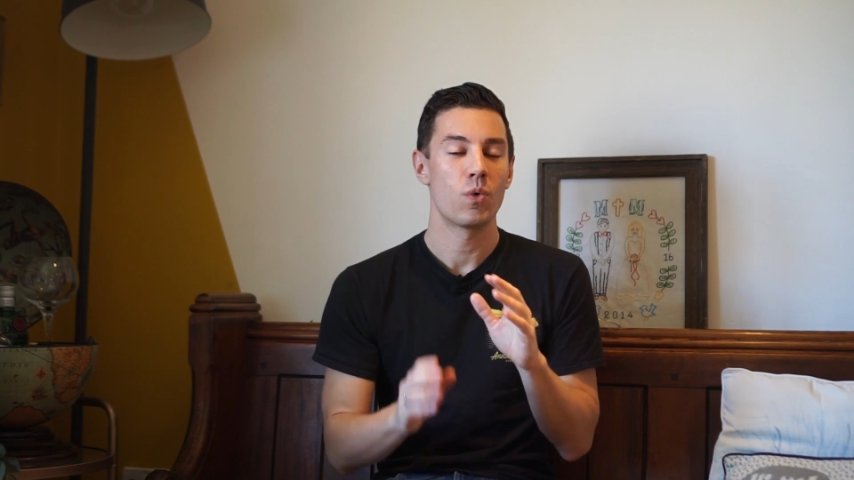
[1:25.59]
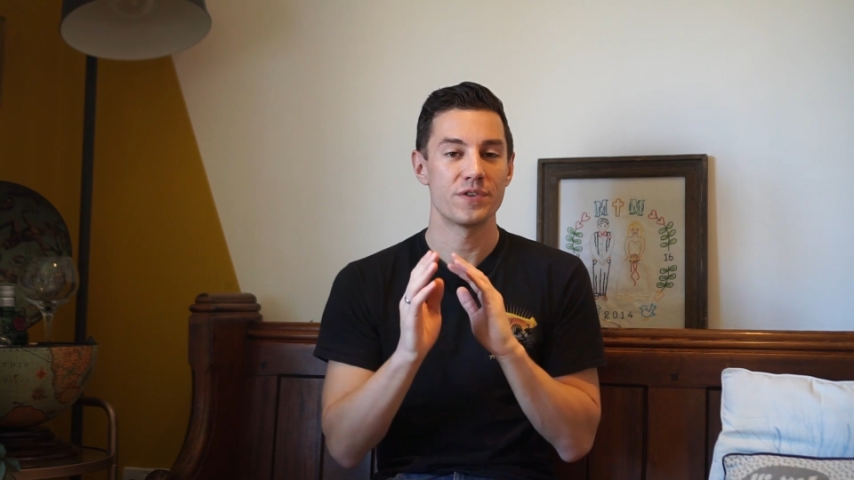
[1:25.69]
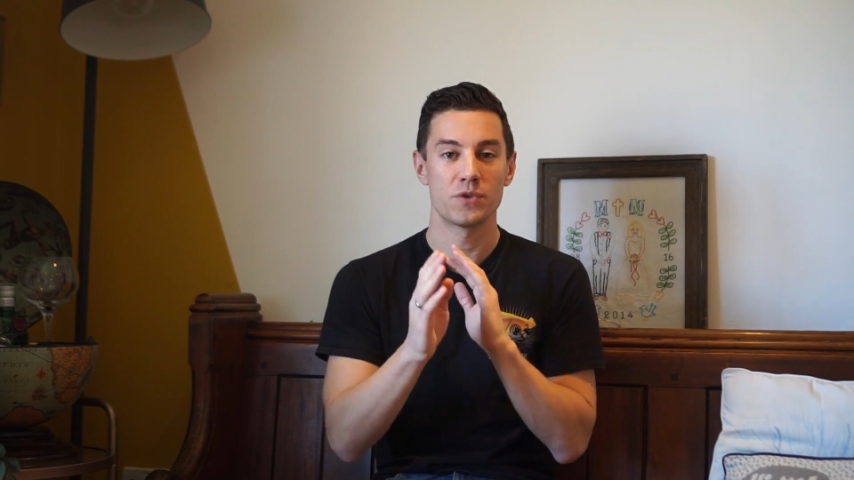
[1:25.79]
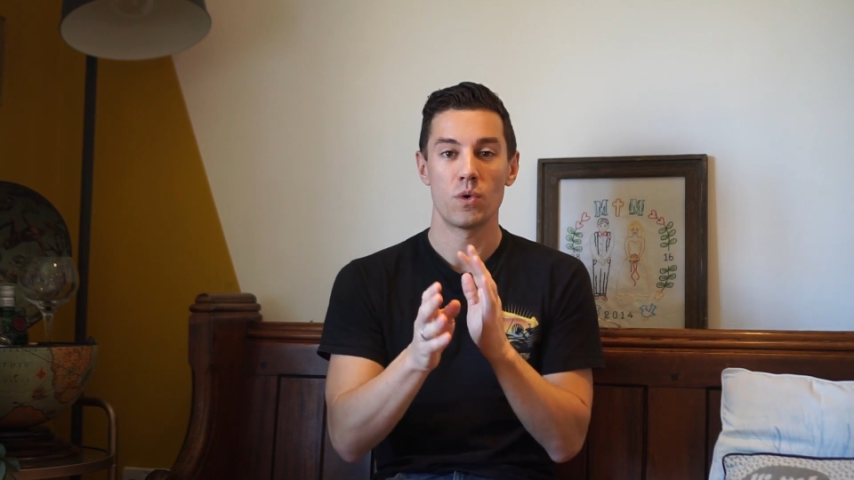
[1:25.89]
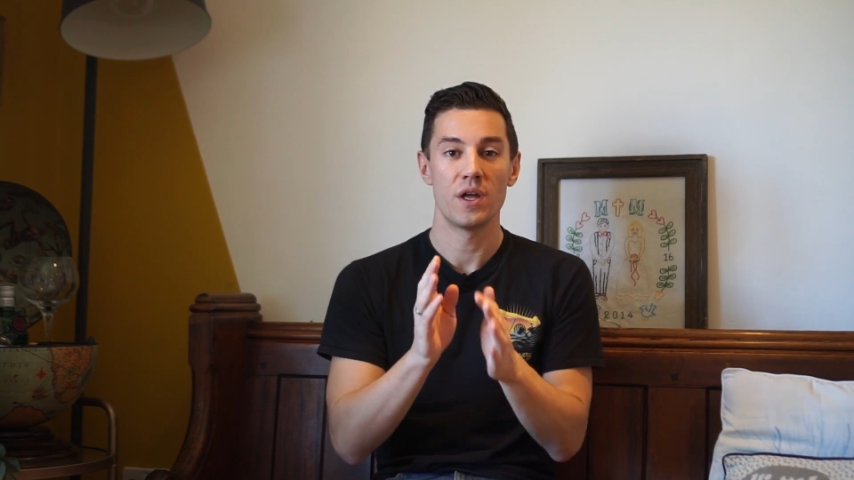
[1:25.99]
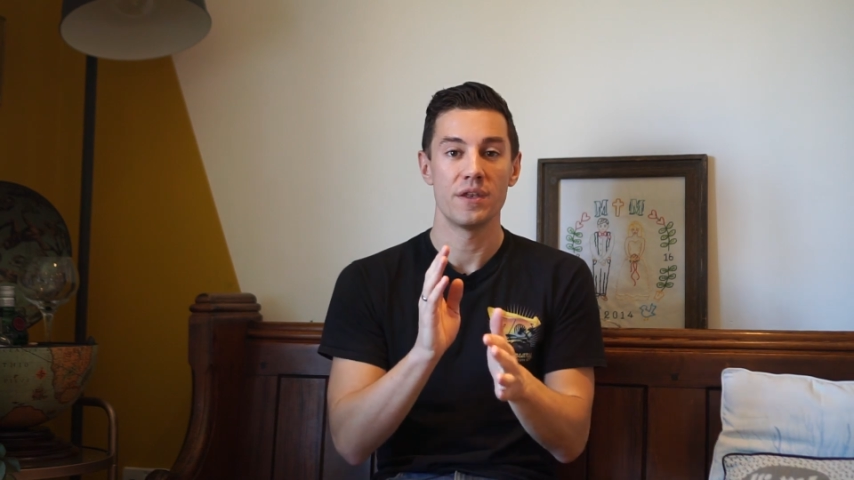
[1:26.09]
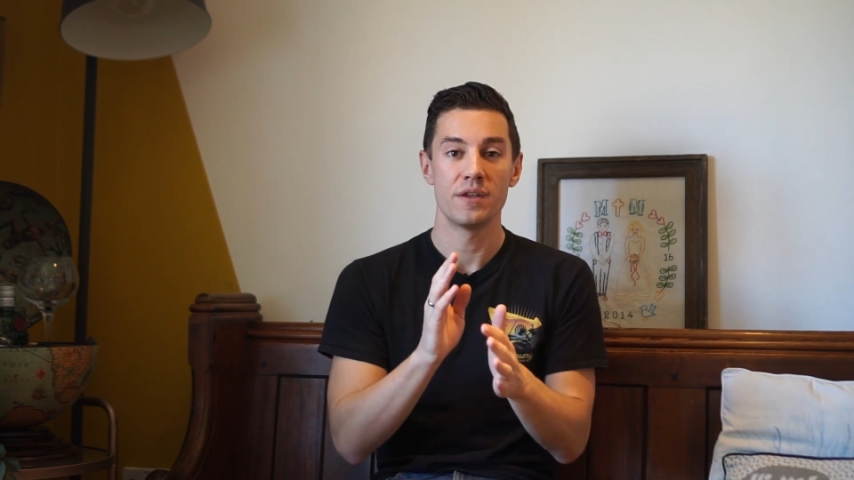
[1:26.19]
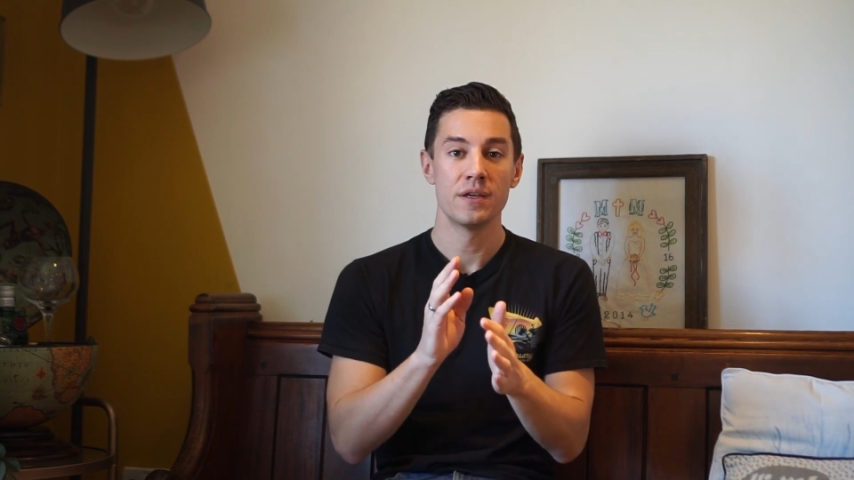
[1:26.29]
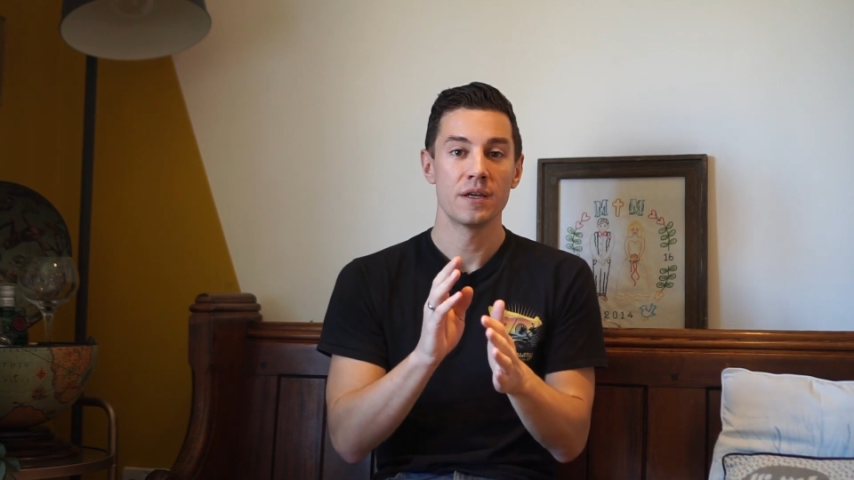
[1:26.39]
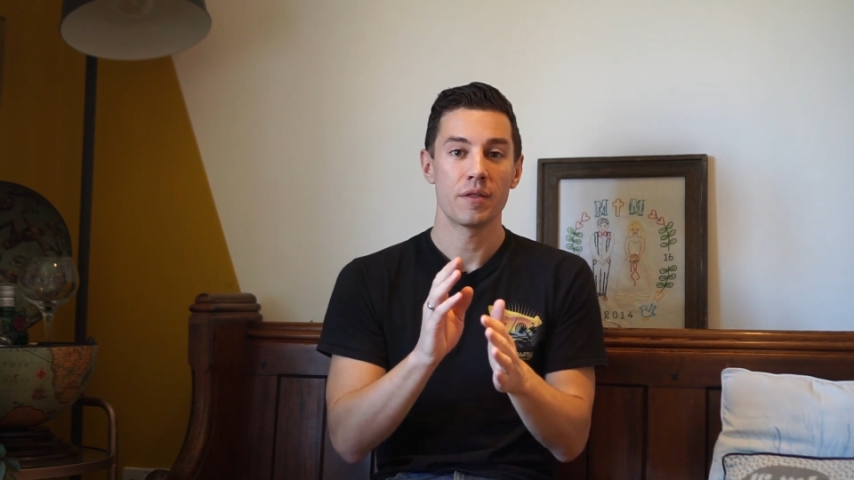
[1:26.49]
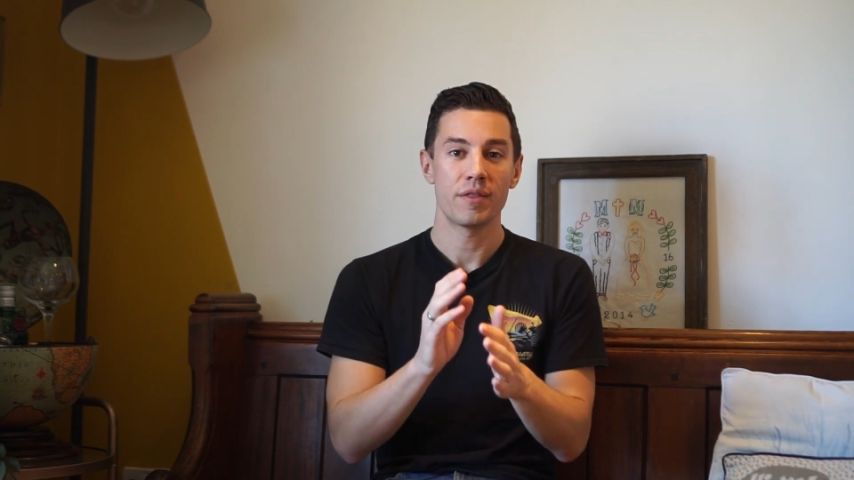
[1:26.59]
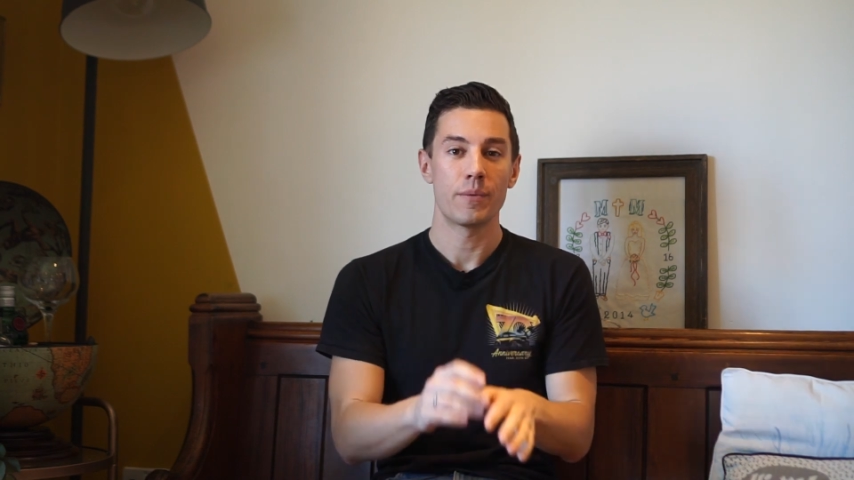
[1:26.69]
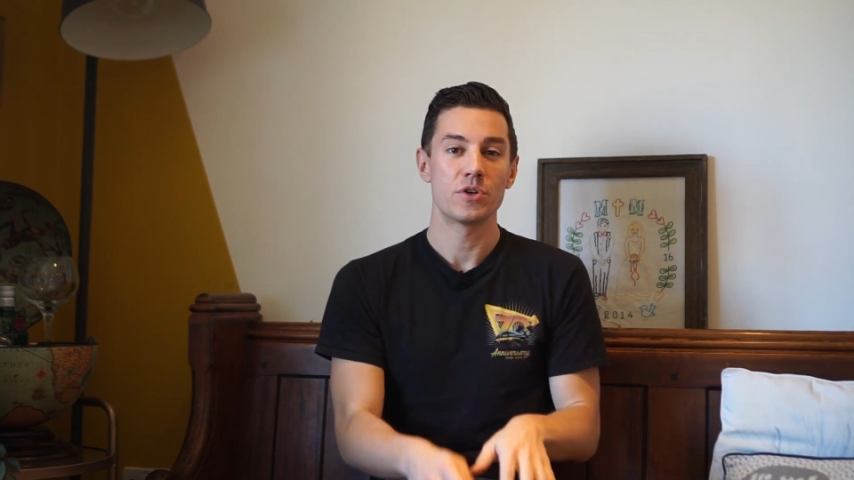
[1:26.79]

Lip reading: one-to-one thing,